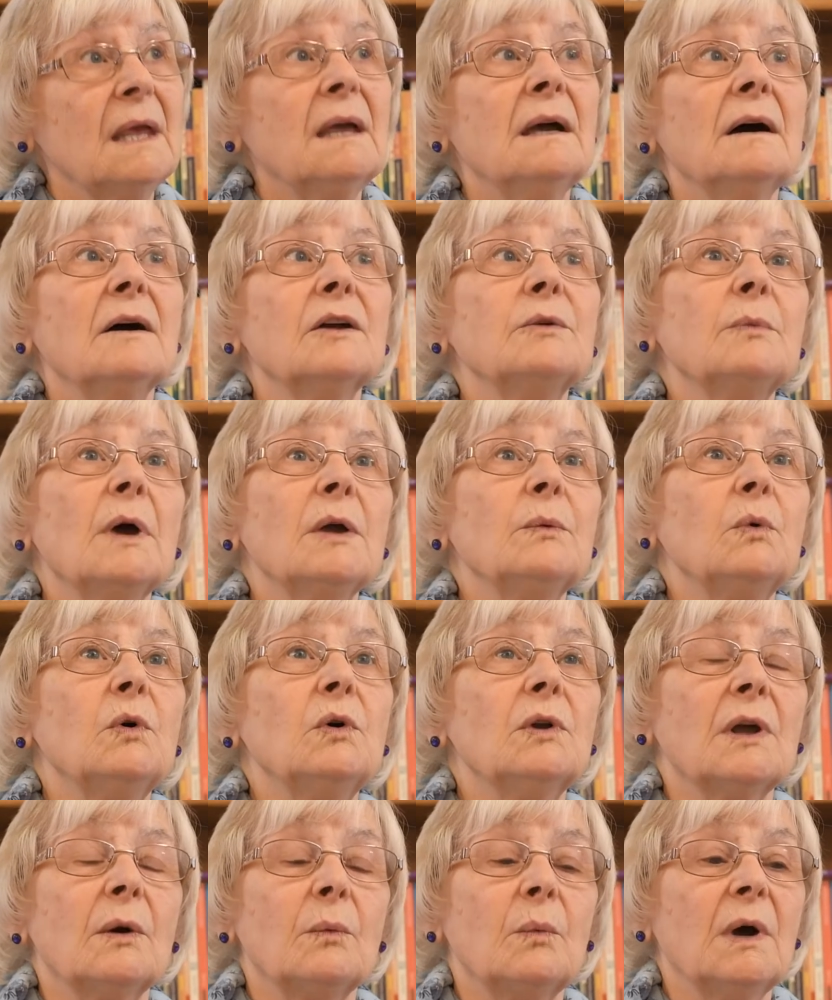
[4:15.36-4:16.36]
On my
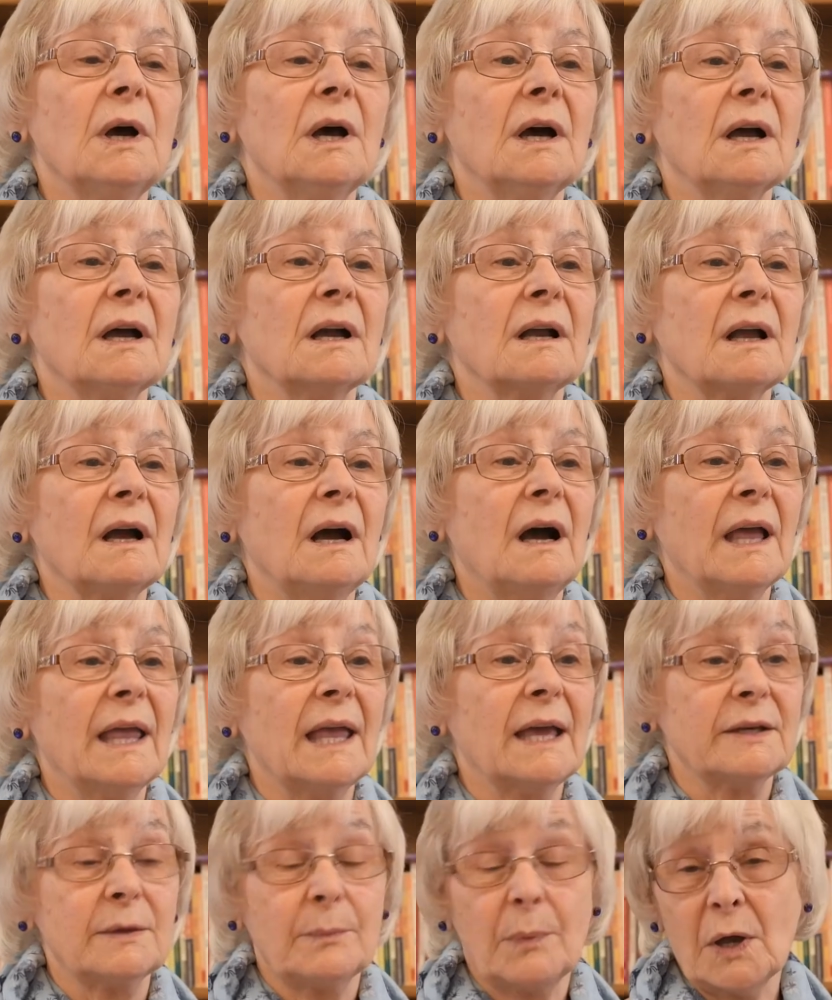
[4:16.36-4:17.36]
wall at work, I
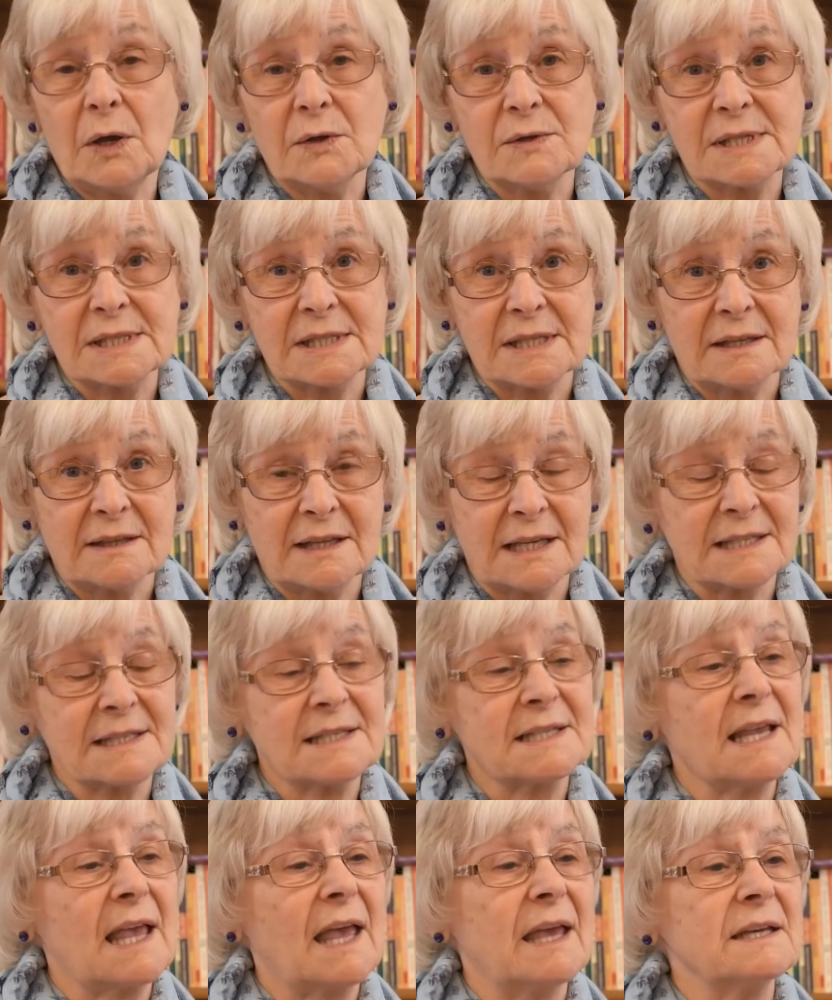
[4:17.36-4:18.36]
had a poster that
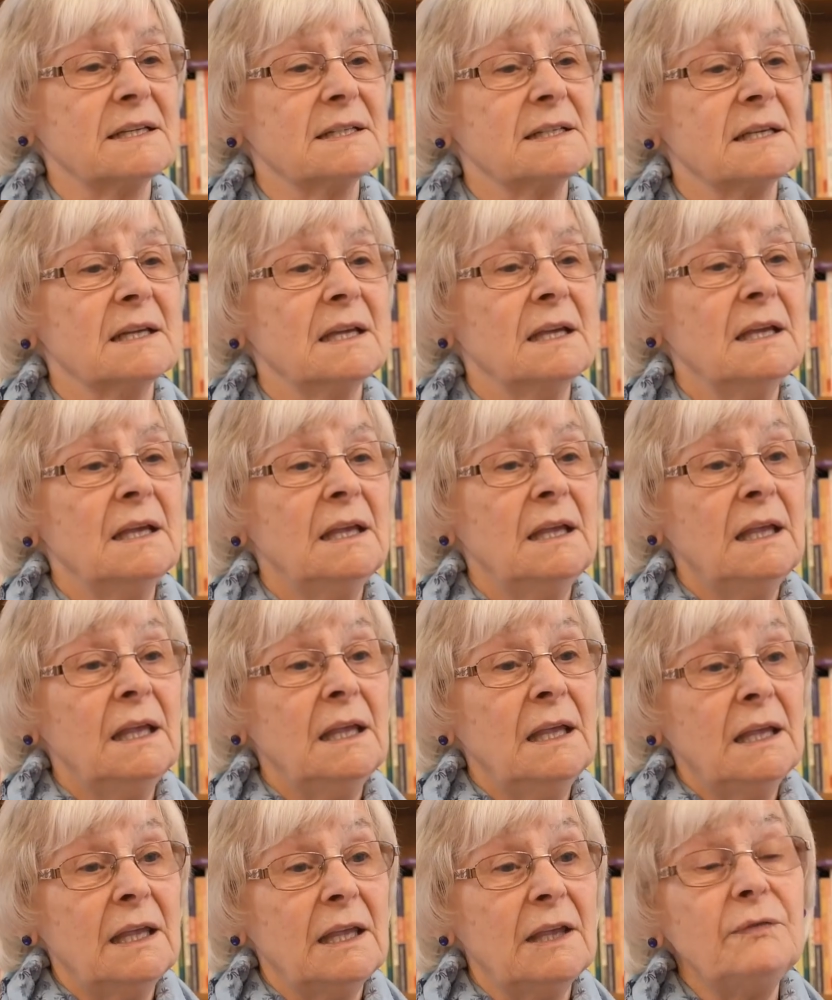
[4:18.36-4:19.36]
said,
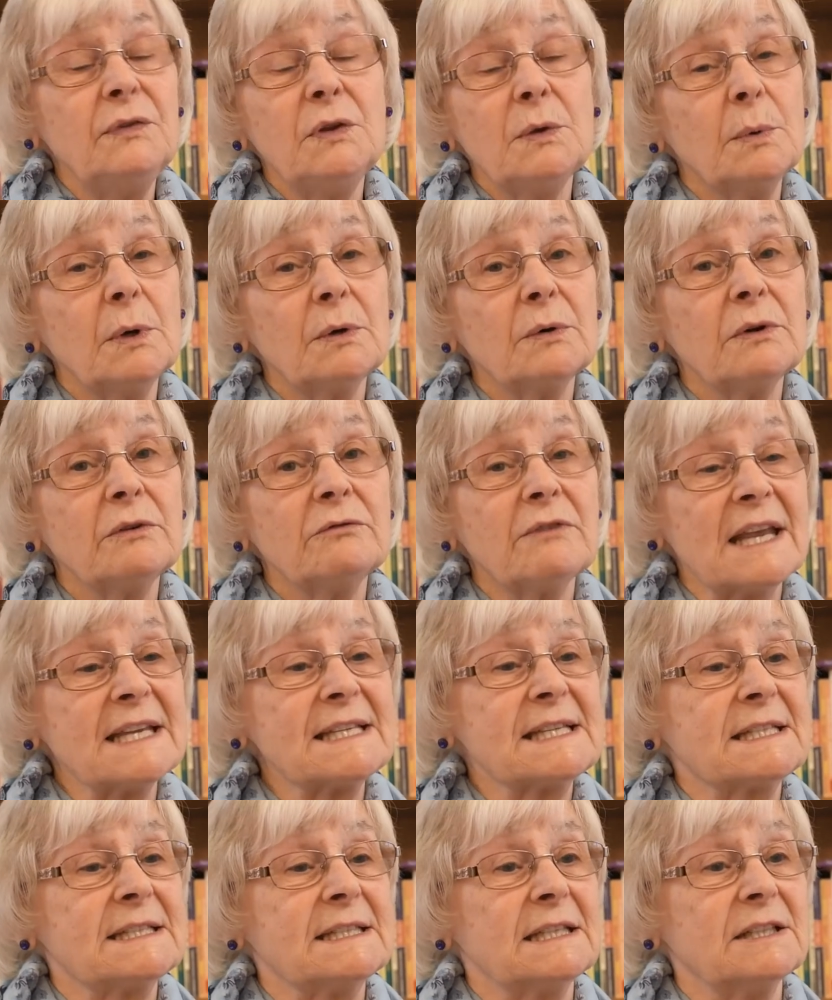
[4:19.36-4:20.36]
if you were
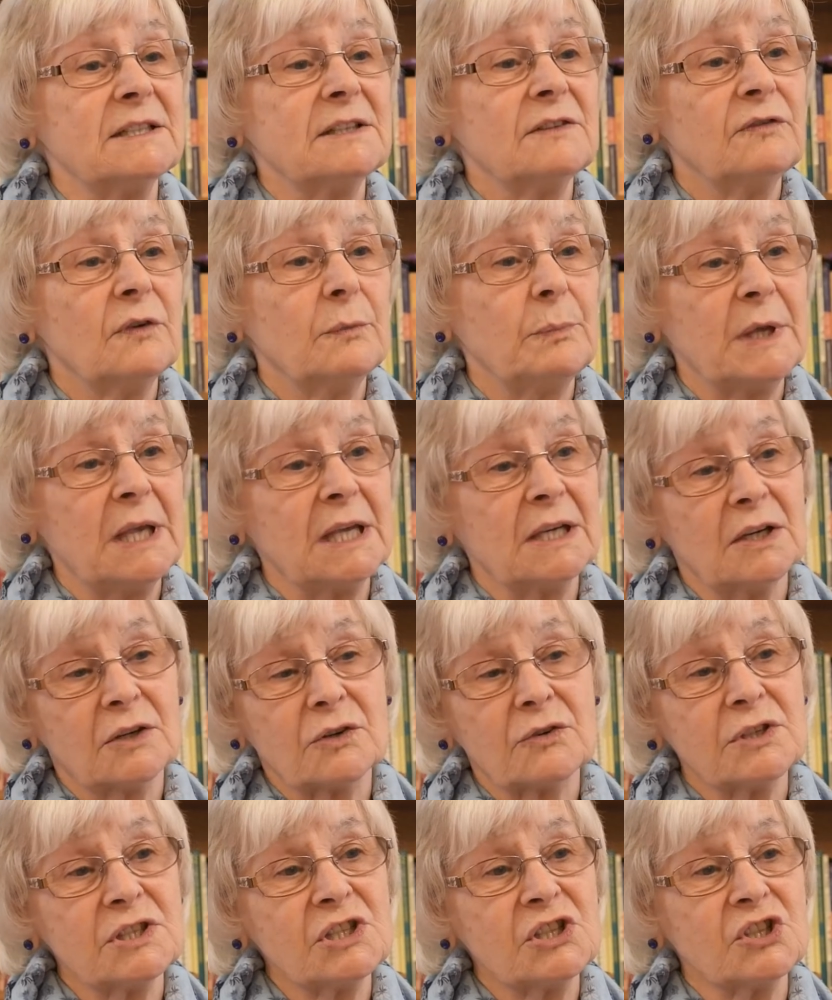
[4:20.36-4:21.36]
arrested for being a
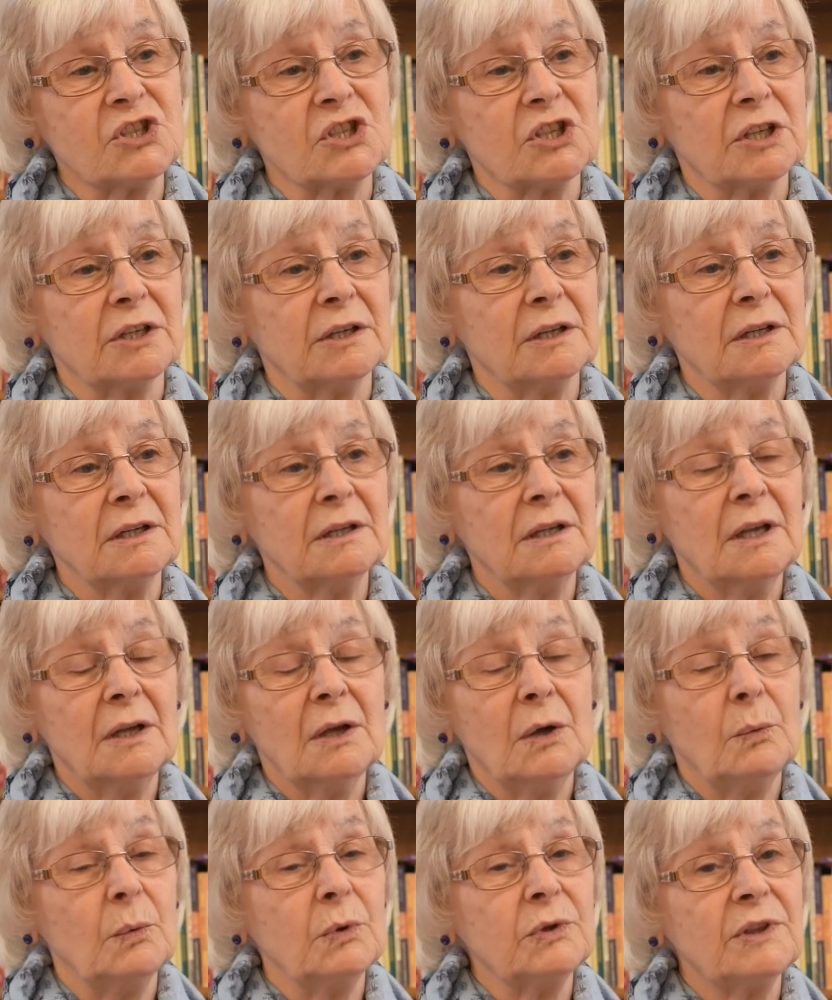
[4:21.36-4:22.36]
Christian,
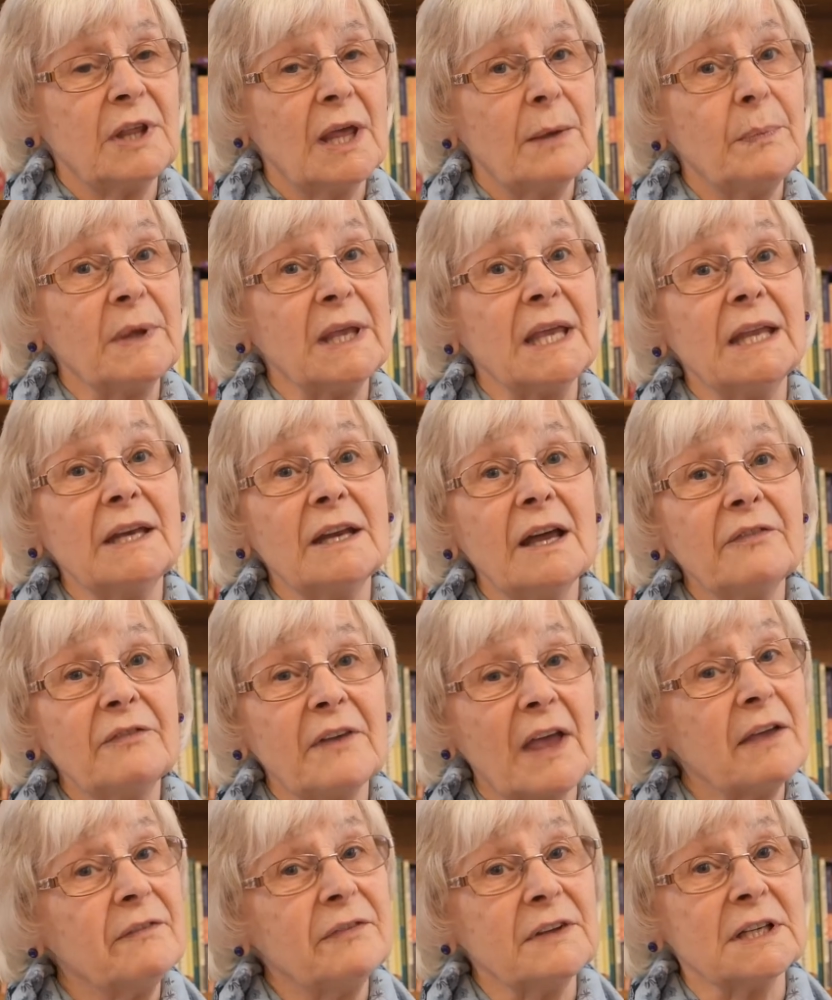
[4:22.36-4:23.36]
would there be enough
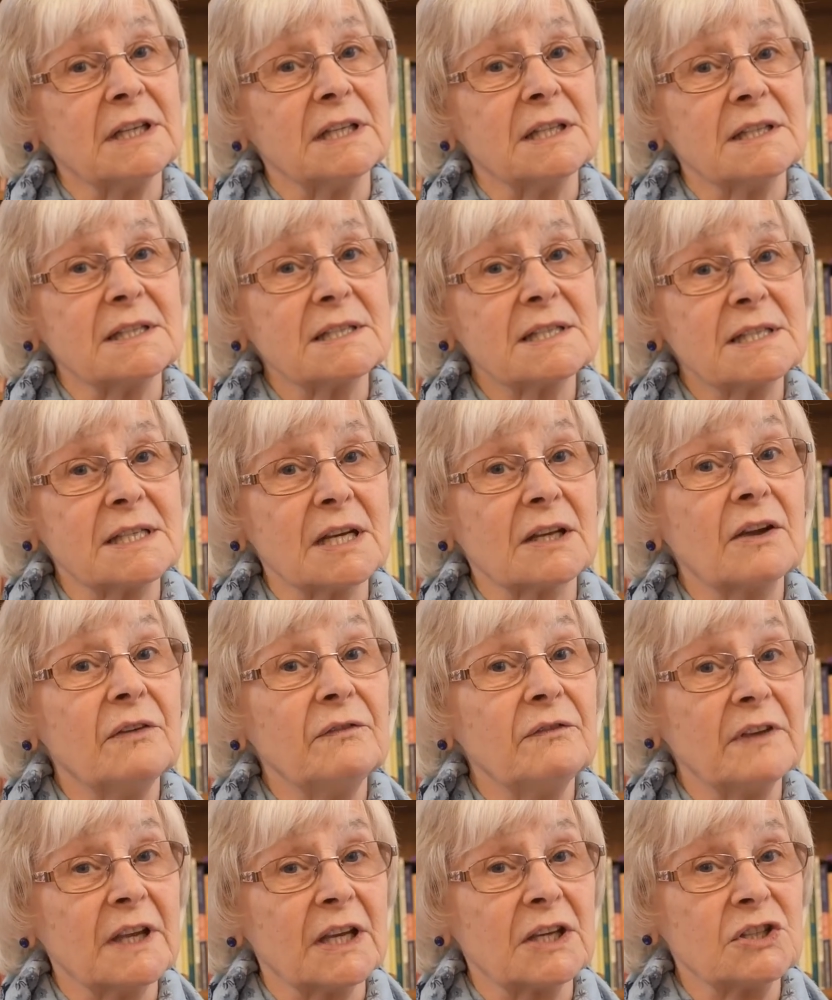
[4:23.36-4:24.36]
evidence to
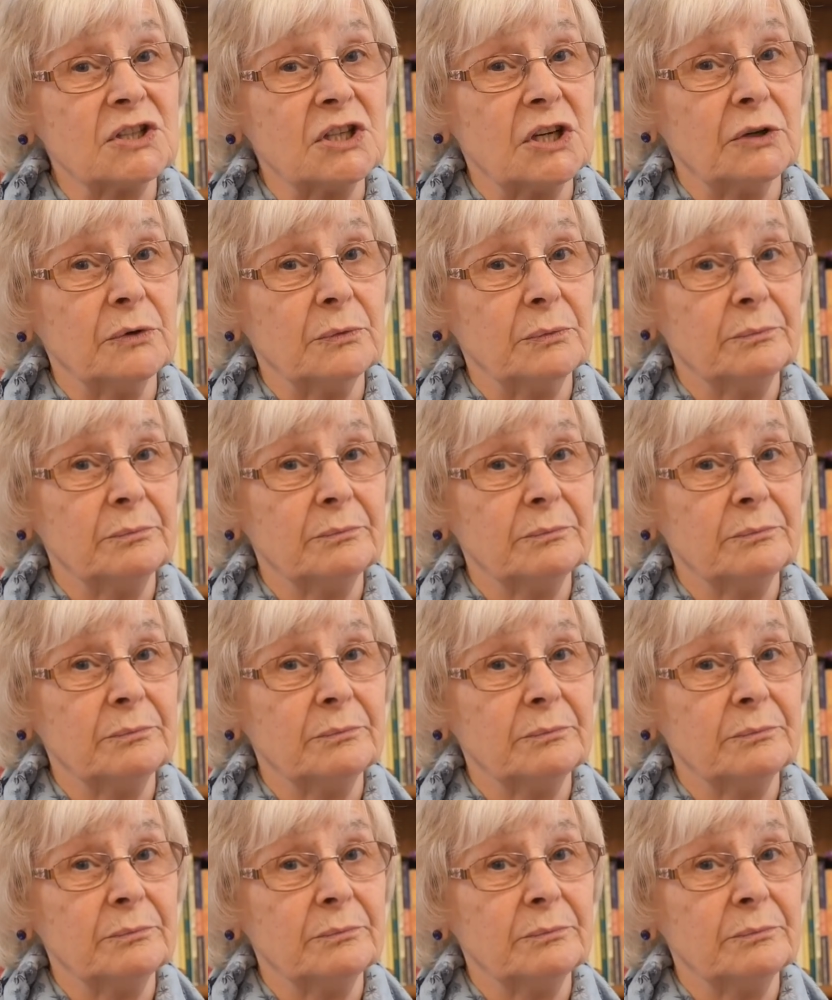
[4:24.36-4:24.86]
convict you?